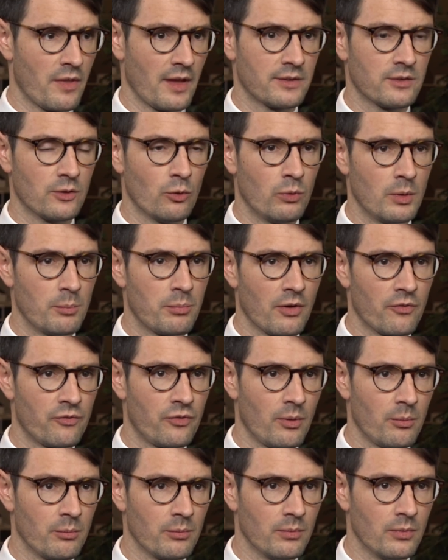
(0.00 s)
that we
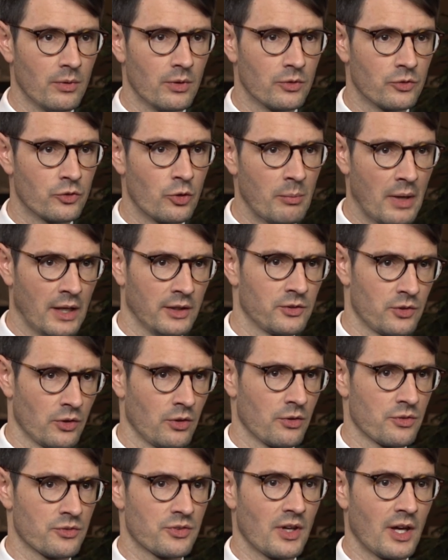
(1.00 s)
perform the
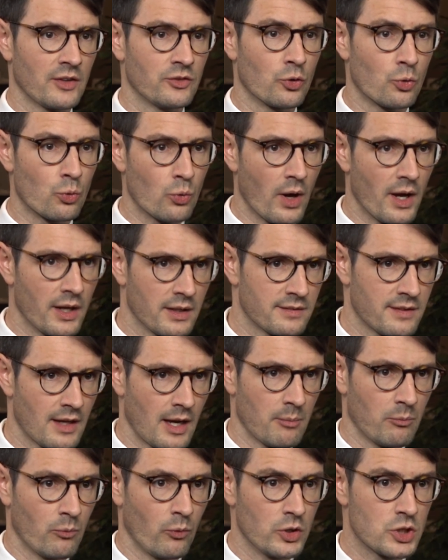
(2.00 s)
maintenance at the right
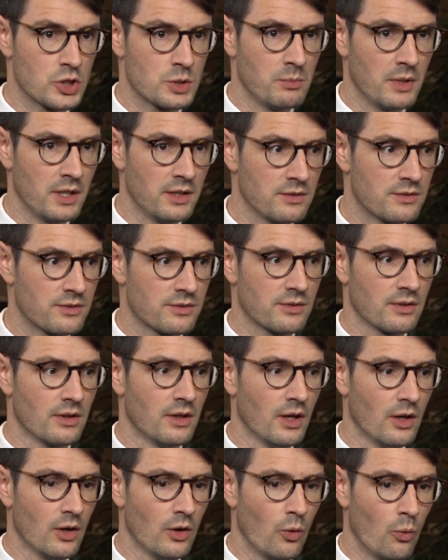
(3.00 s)
time, which means
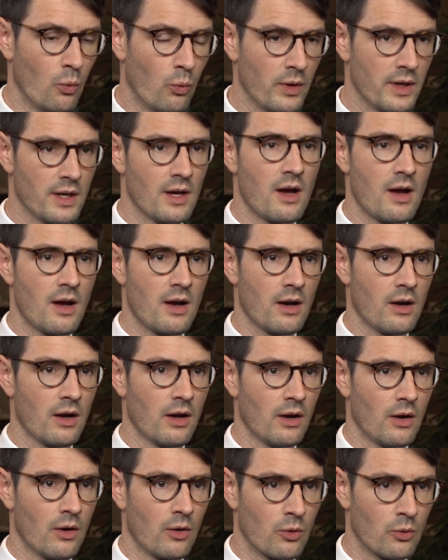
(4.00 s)
we are
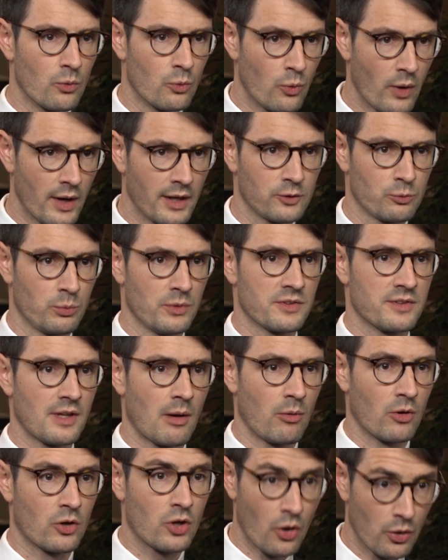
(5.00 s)
right with
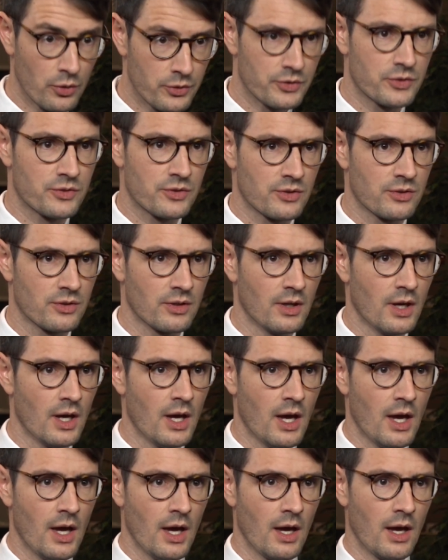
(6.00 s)
our costs,
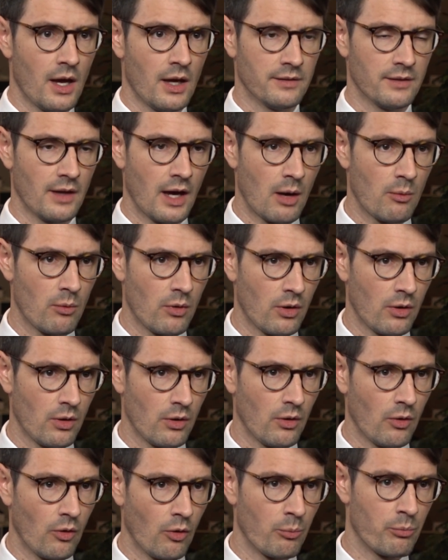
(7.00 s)
and
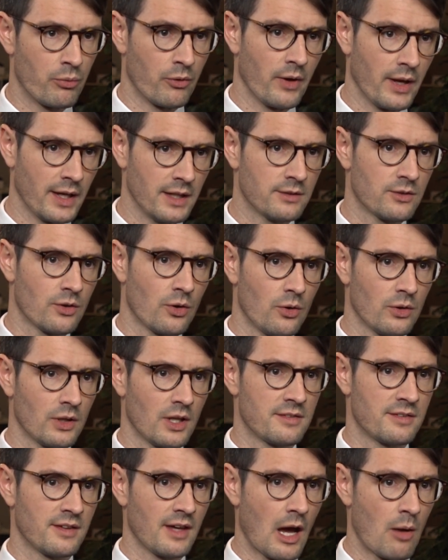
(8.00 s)
our operator,
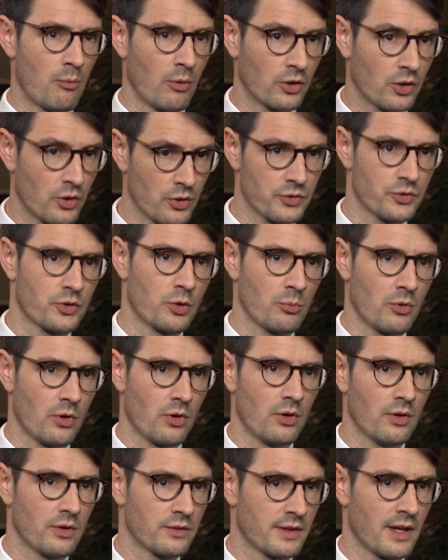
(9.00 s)
let's say our
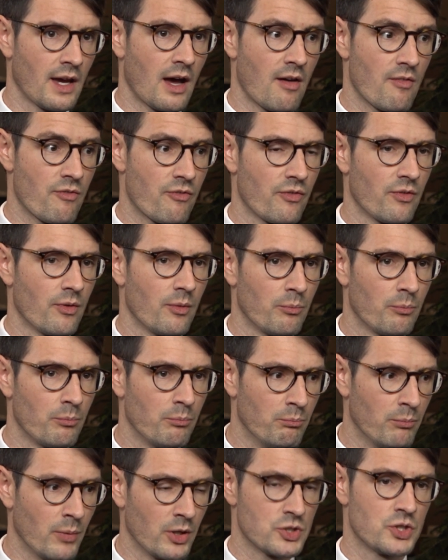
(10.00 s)
customer, they have
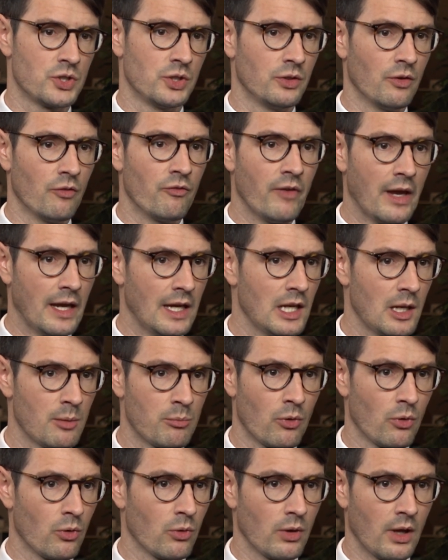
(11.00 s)
machine
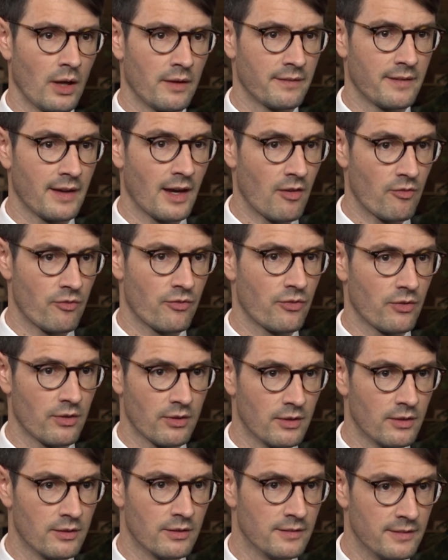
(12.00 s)
available and they have
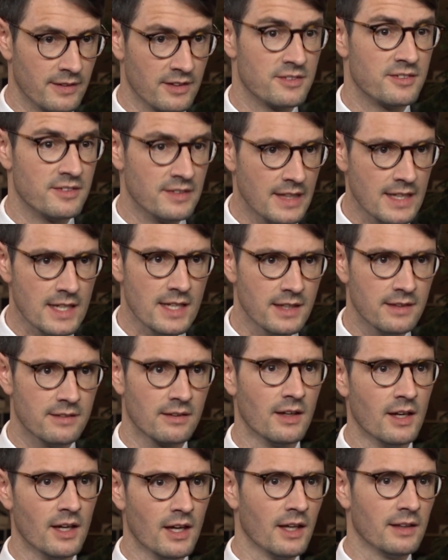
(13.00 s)
this
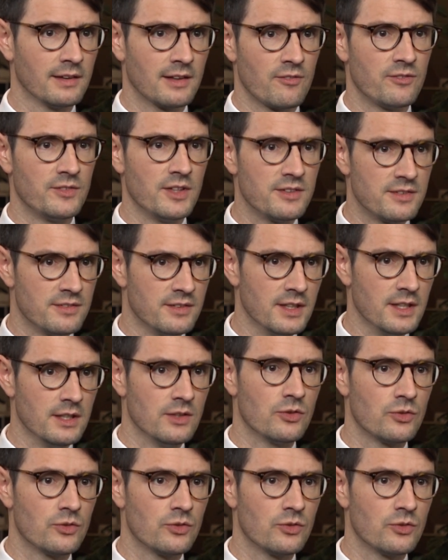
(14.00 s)
need. They have this need